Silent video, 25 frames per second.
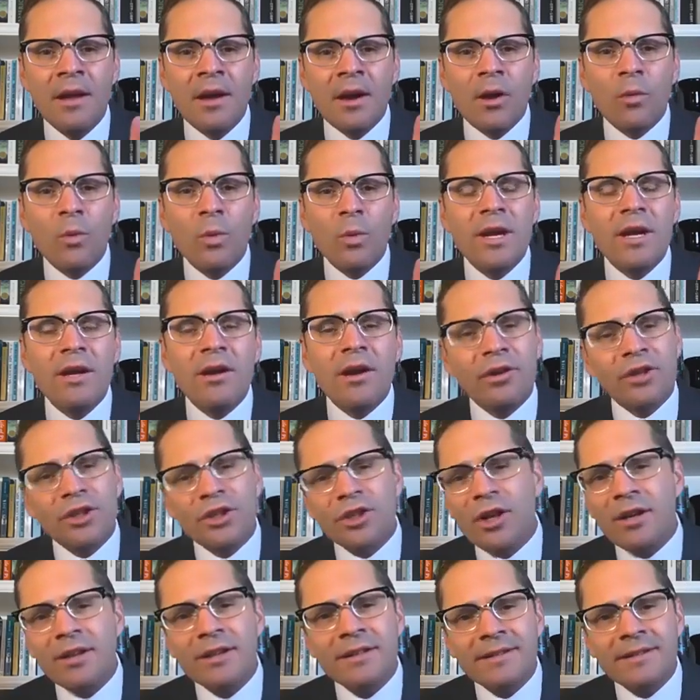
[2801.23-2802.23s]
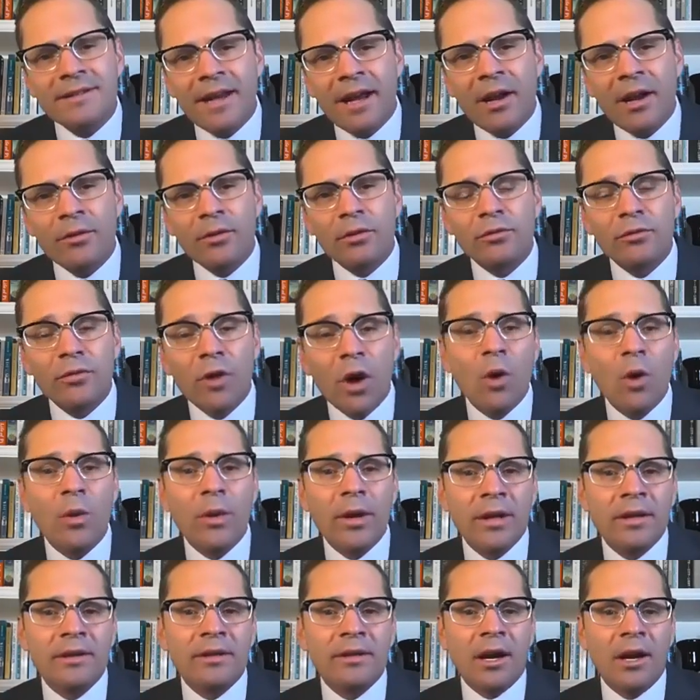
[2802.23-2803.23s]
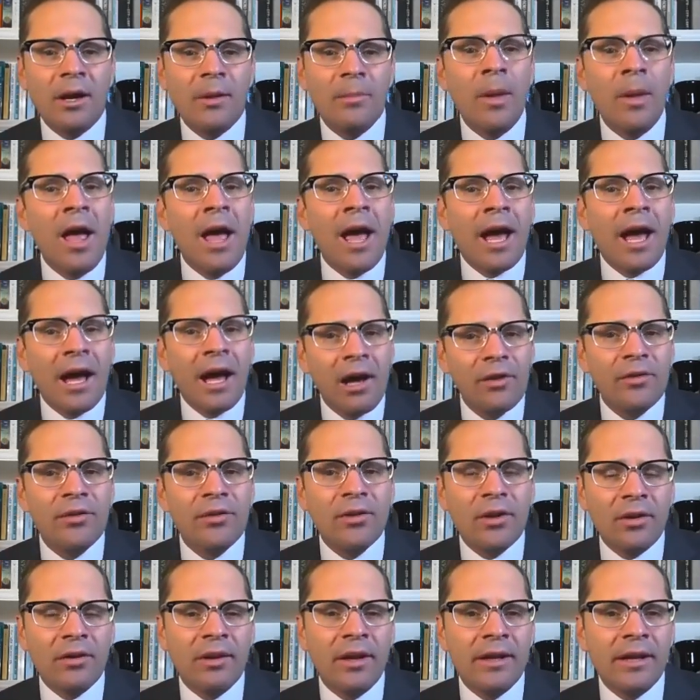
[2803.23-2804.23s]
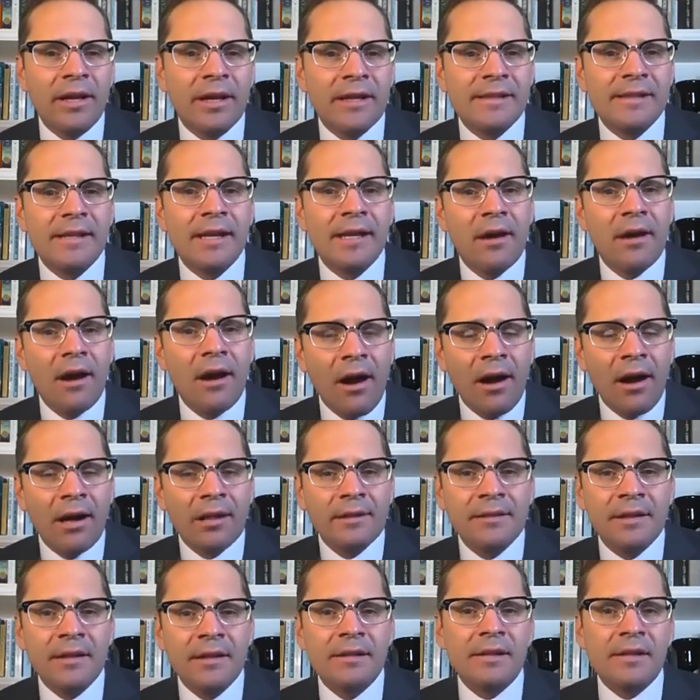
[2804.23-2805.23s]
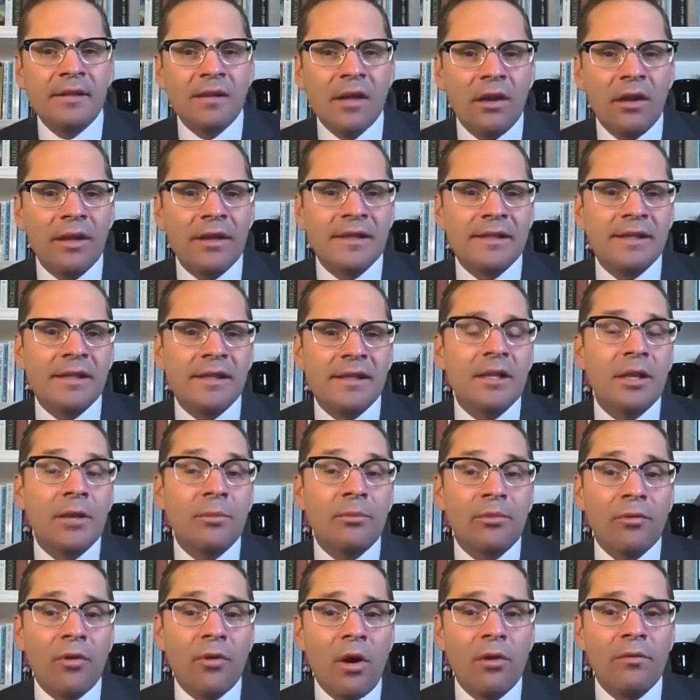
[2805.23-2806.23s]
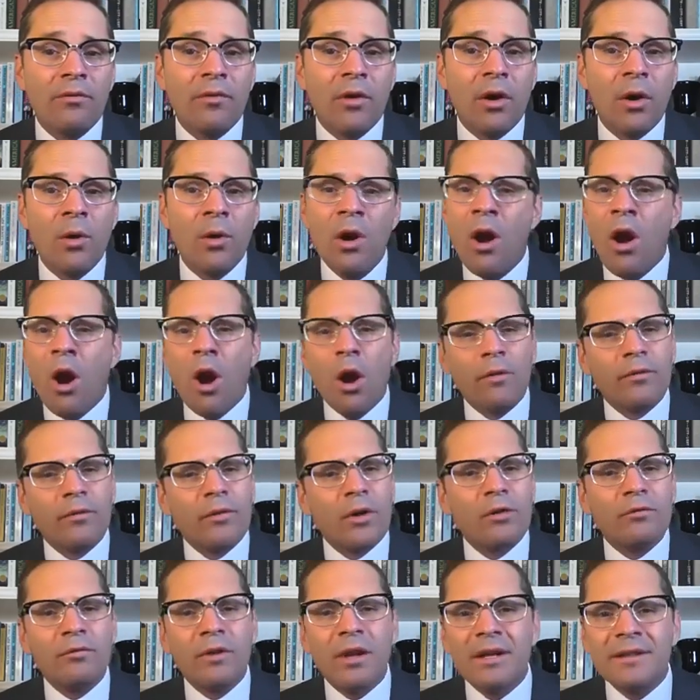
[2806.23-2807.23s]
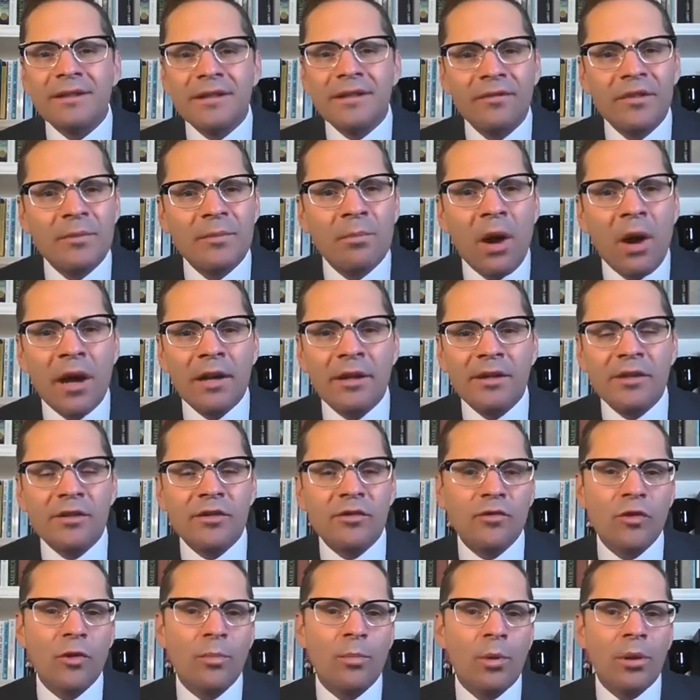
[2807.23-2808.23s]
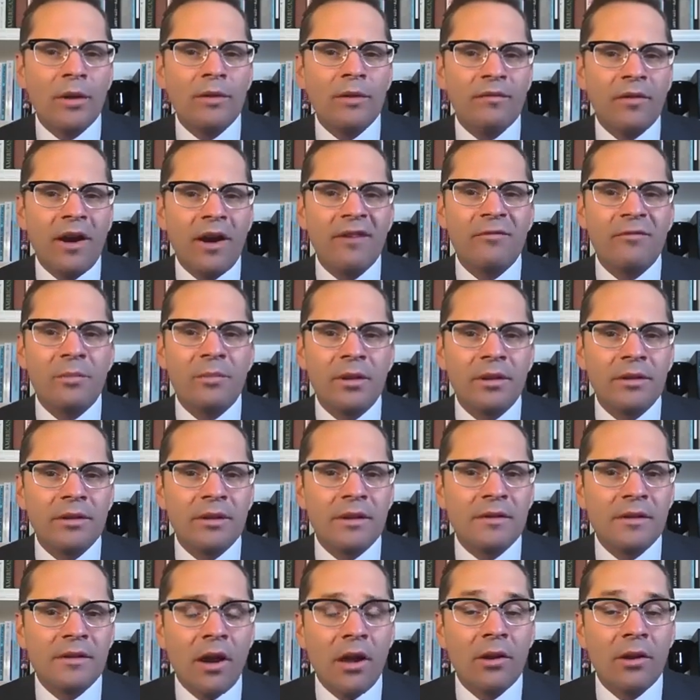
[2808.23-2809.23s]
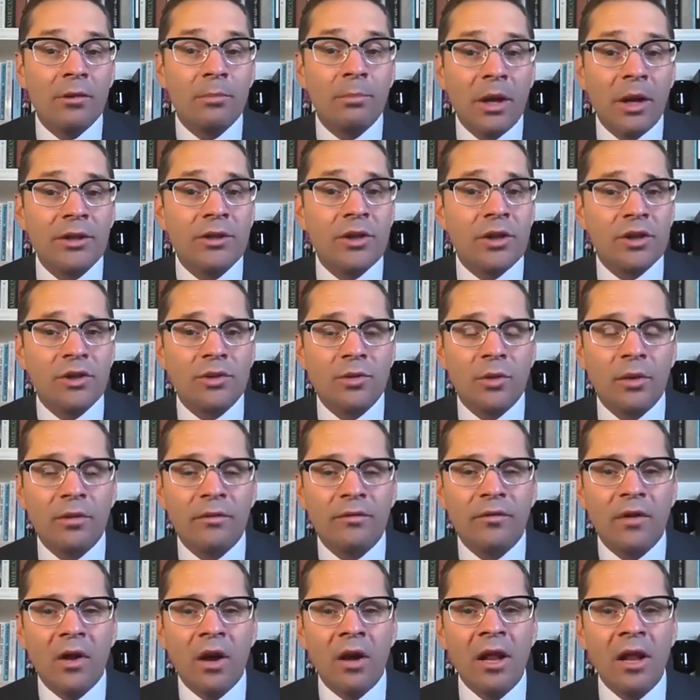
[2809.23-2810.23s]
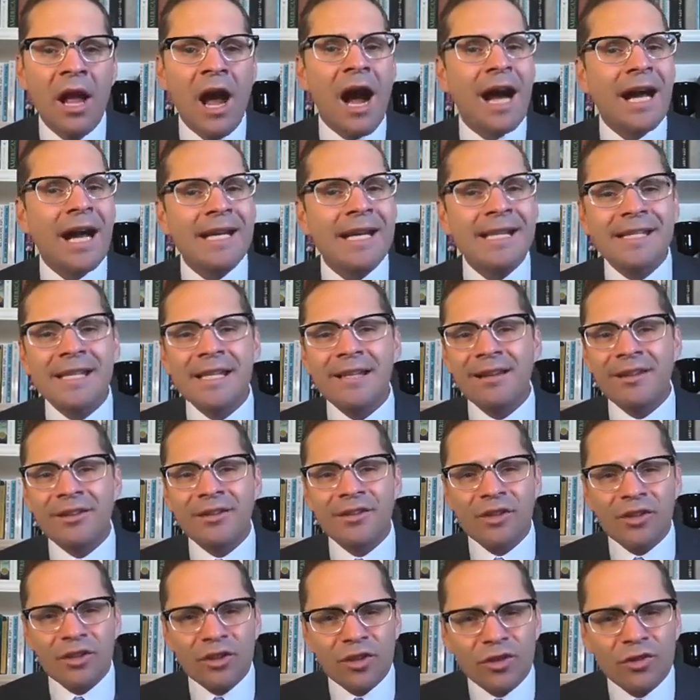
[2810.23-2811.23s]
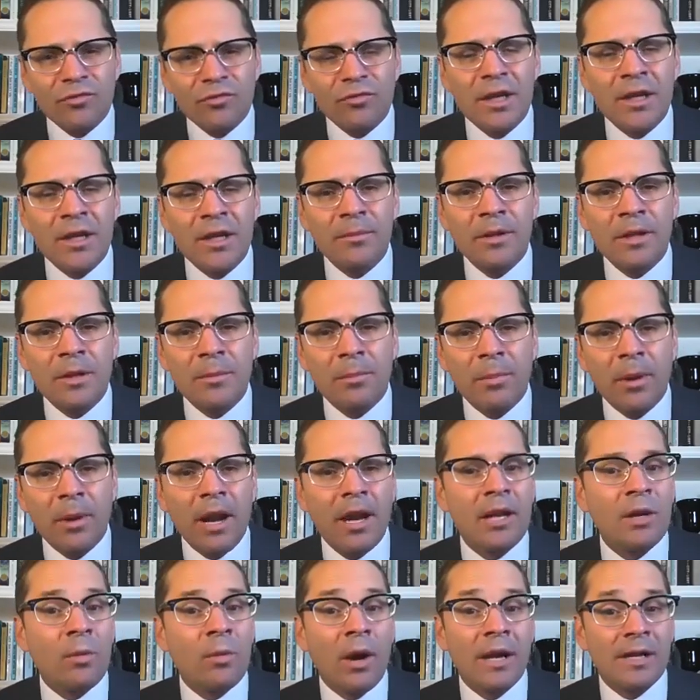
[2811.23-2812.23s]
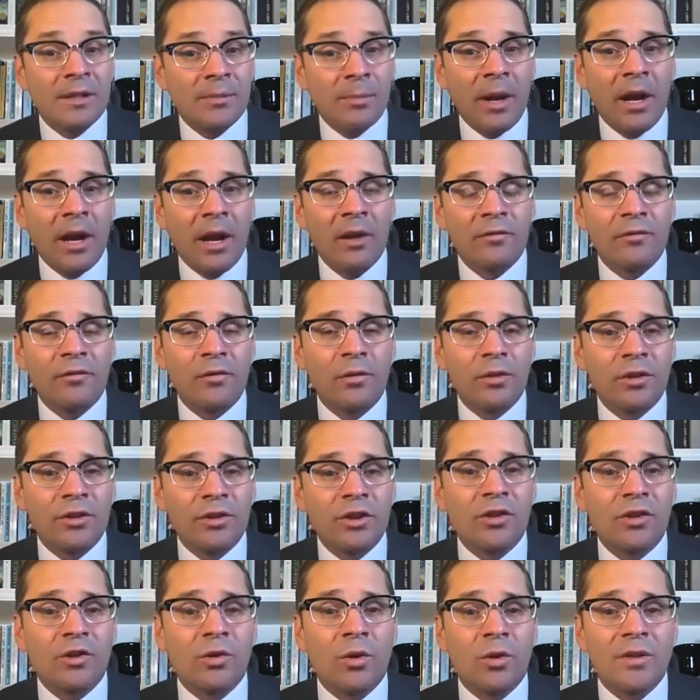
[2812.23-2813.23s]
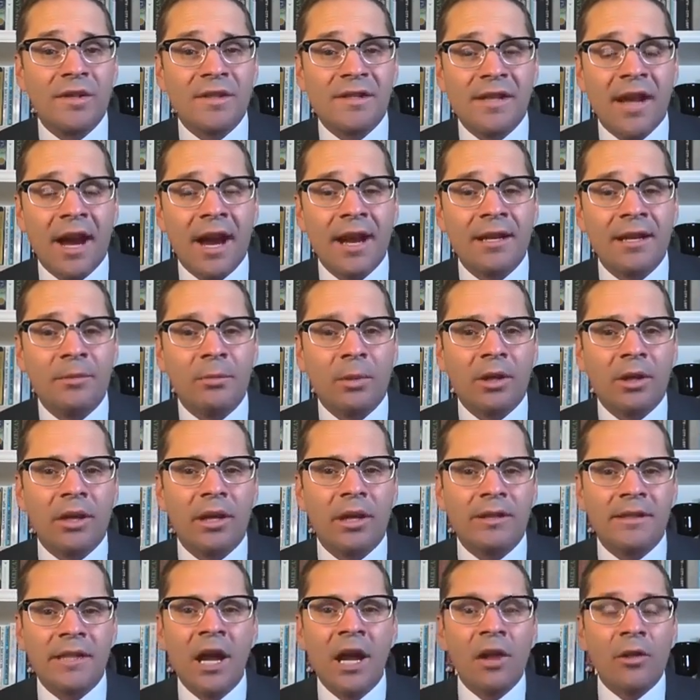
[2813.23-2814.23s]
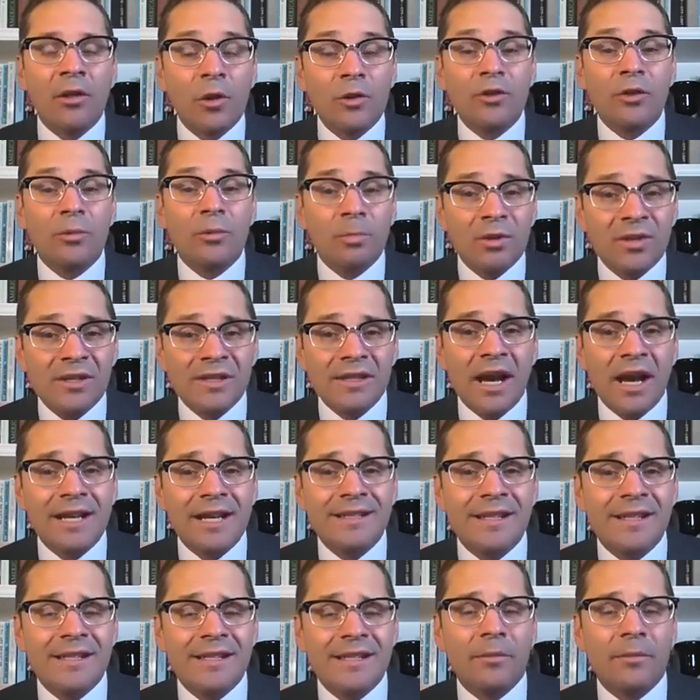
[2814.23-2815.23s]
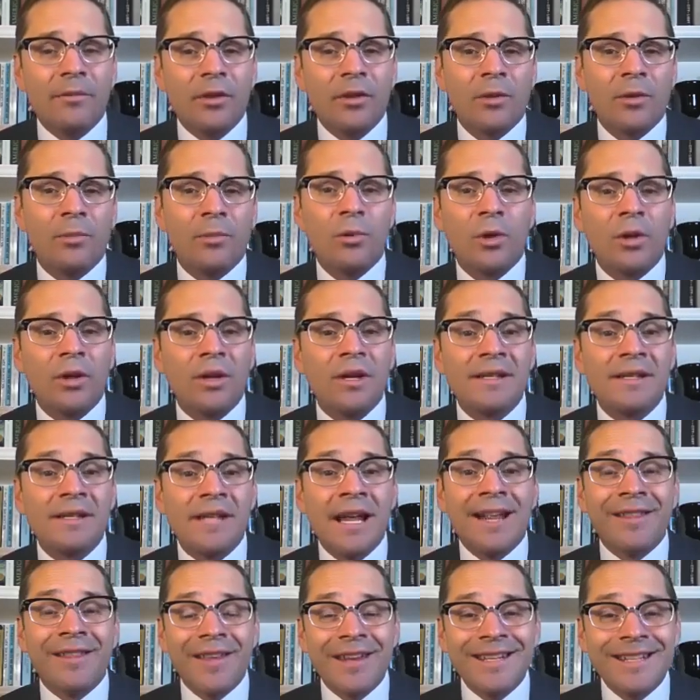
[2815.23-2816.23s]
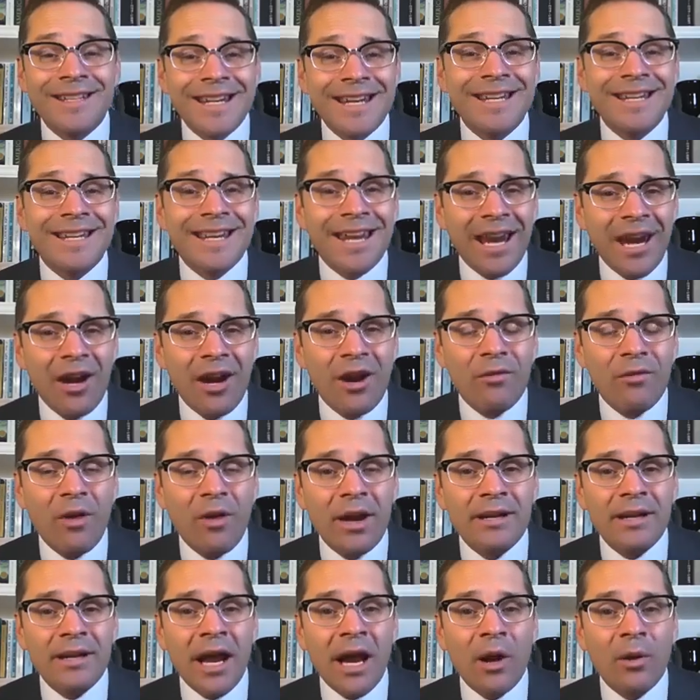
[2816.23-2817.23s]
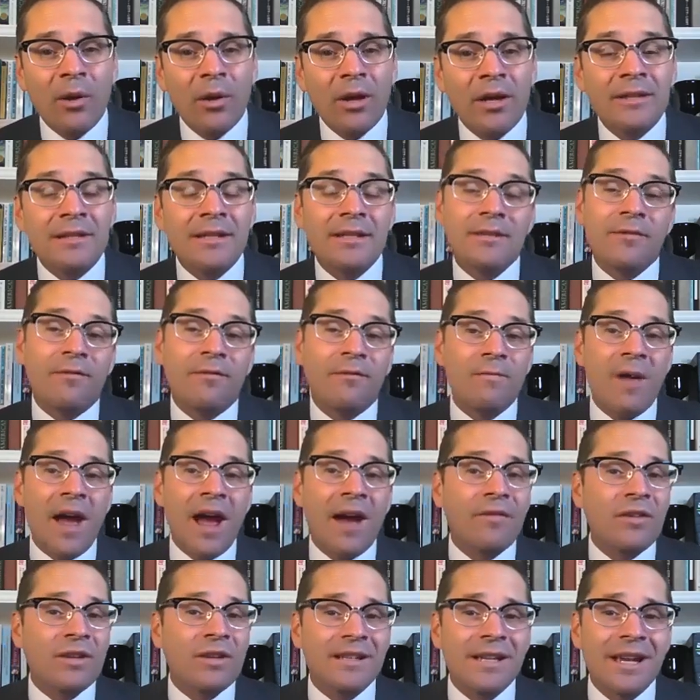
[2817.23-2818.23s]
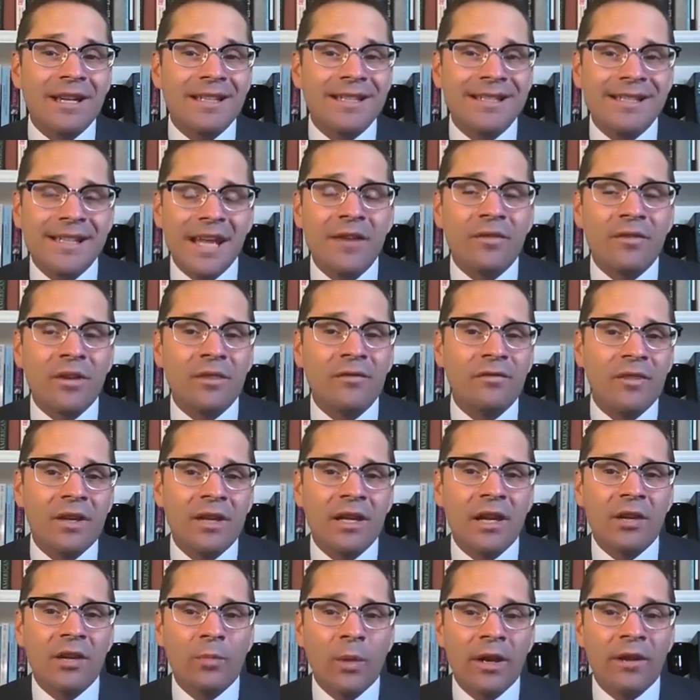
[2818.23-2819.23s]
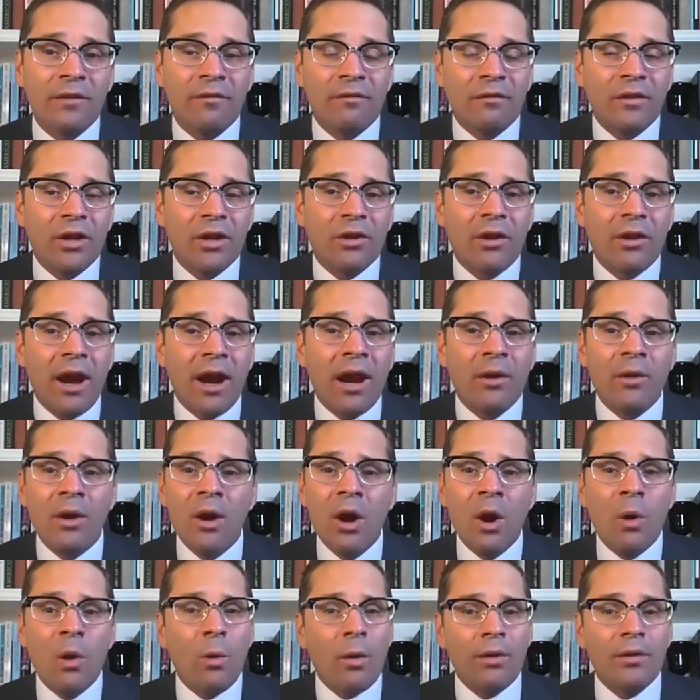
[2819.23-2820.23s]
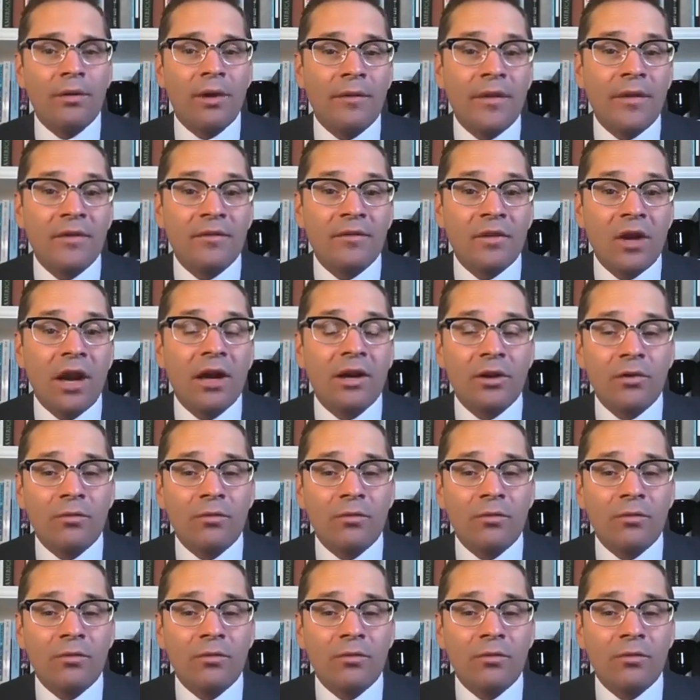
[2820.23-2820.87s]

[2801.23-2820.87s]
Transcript: We are shutting down low-income health clinics in Ogden, Salt Lake City, and Provo over a relatively modest $2.5 million budget shortfall. I see that as extremely penny-wise, pound-foolish, and short-sighted because those are precisely some of the communities that need care right now and need to have a safe, convenient way to figure out whether or not they've got